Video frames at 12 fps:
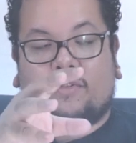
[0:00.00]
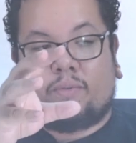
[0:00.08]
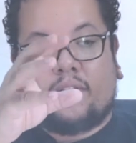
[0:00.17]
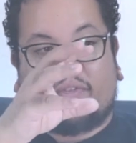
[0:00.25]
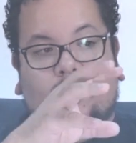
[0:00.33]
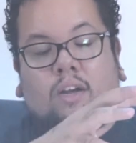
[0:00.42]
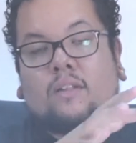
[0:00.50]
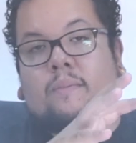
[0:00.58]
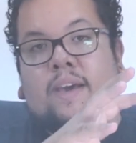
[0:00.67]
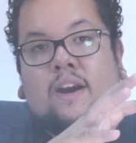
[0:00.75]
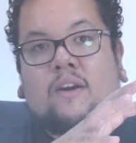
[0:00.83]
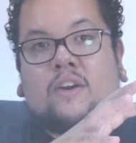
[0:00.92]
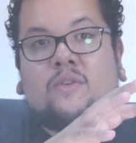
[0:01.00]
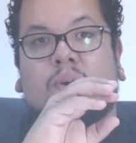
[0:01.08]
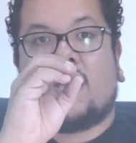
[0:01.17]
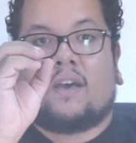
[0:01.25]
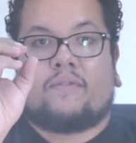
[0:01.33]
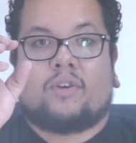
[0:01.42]
So whatever color background you
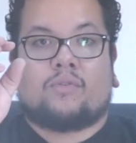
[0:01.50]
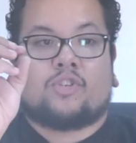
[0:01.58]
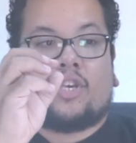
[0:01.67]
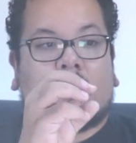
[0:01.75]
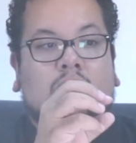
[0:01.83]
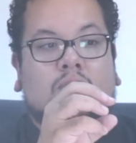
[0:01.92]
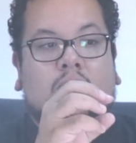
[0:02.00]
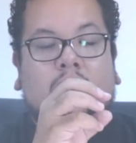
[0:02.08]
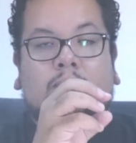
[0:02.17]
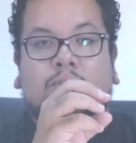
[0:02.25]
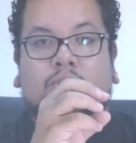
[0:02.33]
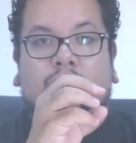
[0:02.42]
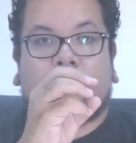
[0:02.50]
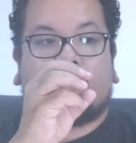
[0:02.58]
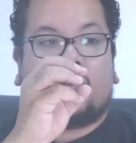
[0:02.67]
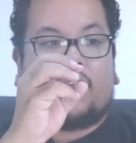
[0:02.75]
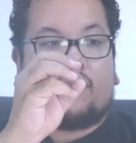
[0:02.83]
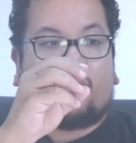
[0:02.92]
have, it'll change the M2
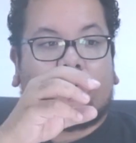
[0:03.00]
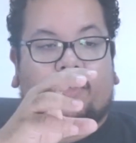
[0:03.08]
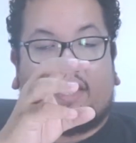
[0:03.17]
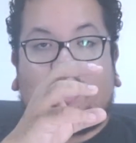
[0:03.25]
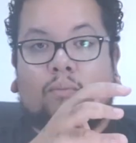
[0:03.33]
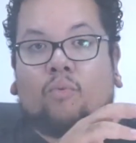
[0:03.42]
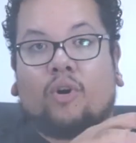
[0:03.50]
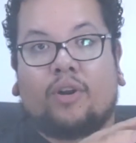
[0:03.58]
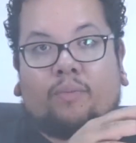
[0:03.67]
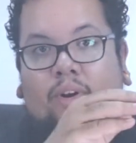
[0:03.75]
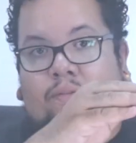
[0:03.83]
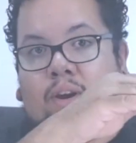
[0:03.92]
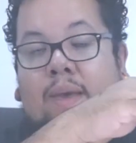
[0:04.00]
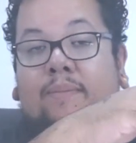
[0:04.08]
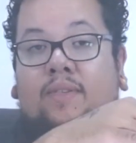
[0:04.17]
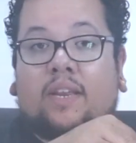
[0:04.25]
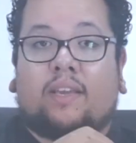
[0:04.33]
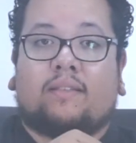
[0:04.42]
or the M1 or whatever M
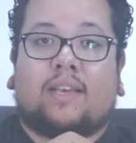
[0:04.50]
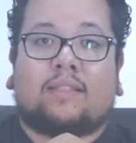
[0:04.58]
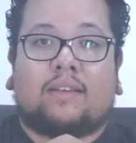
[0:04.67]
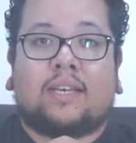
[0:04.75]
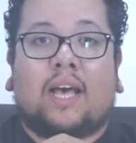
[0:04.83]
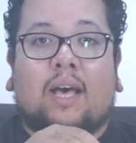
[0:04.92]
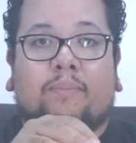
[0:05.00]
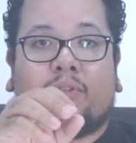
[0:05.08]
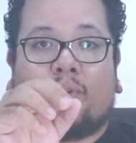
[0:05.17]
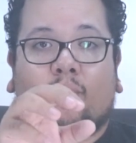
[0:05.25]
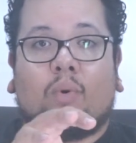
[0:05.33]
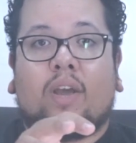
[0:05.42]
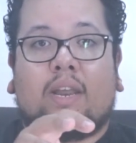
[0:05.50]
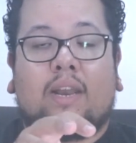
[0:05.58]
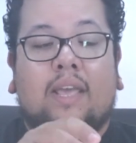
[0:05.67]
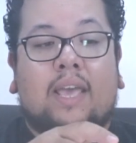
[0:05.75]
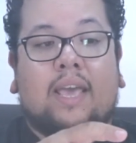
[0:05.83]
setting is at the top to white,